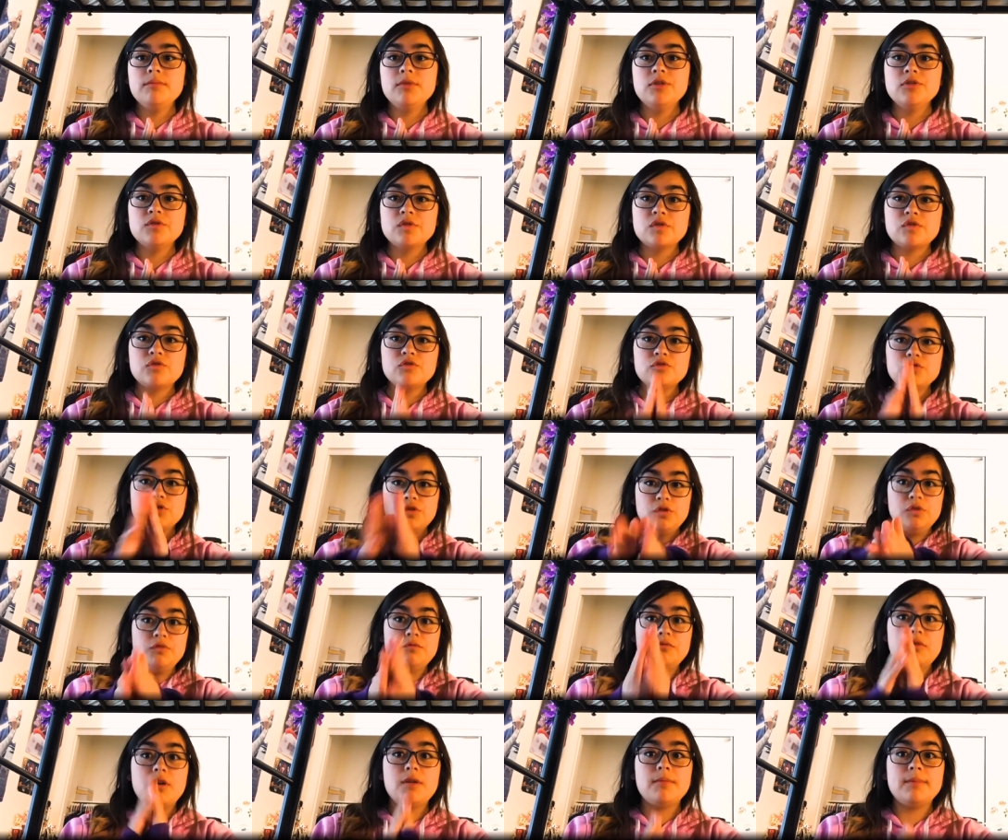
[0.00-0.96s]
musicals
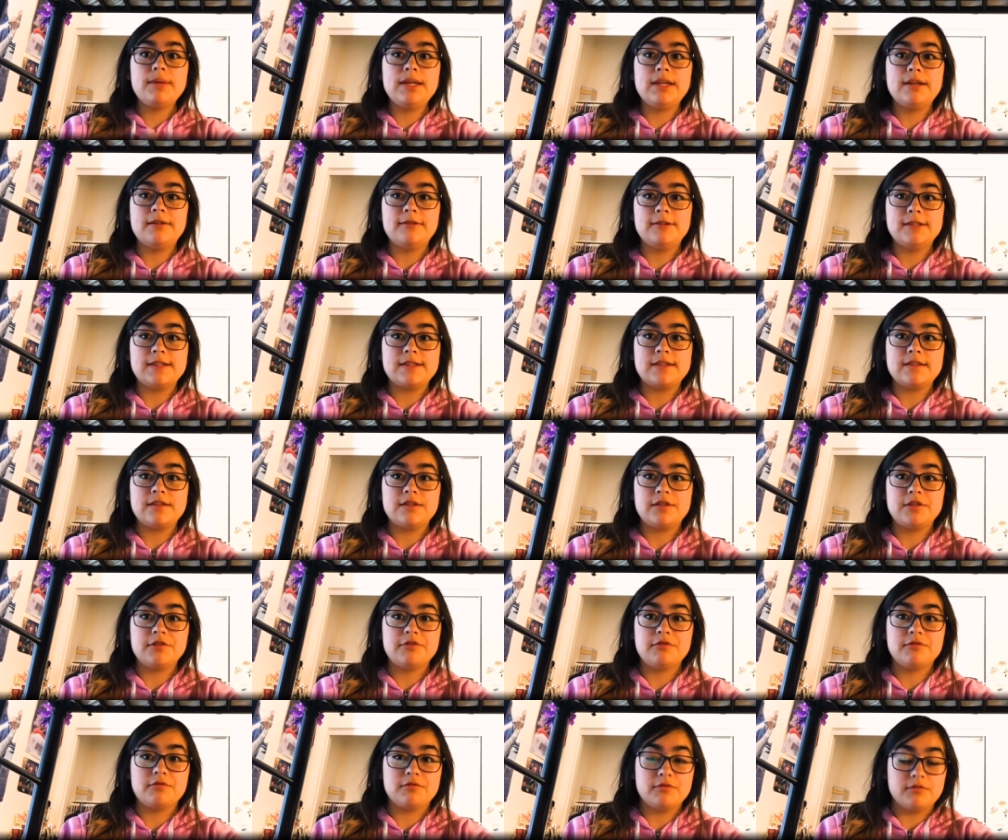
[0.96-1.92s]
you want me to listen
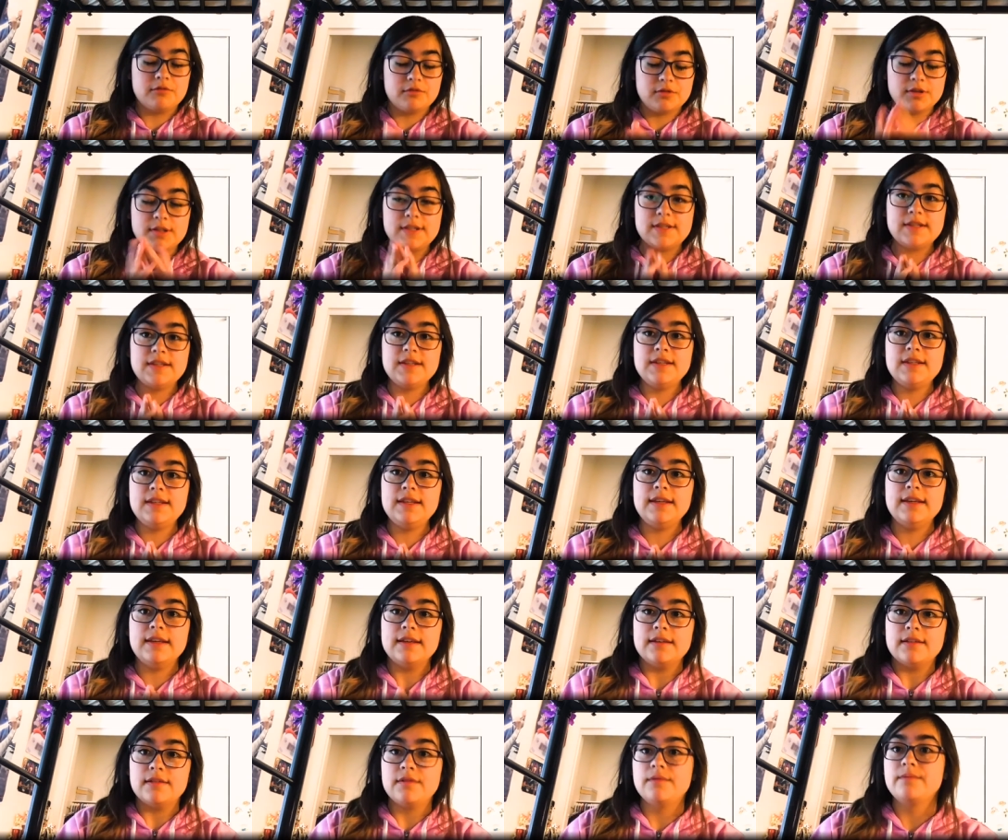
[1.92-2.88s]
to or
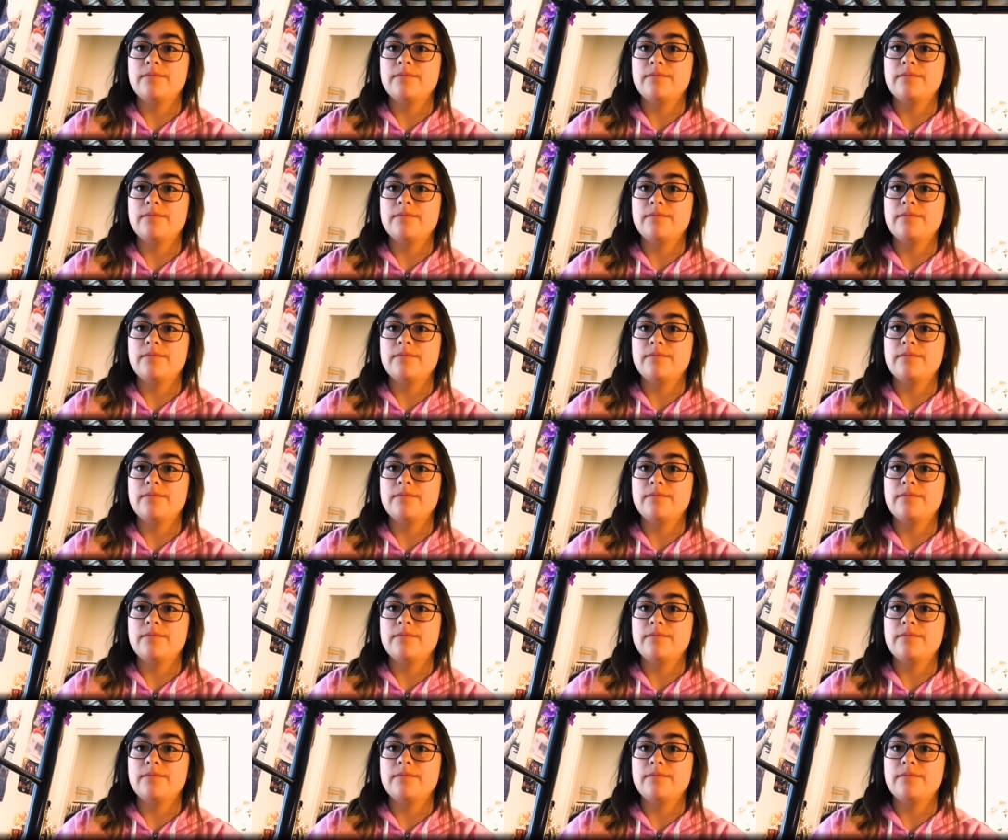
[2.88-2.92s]
see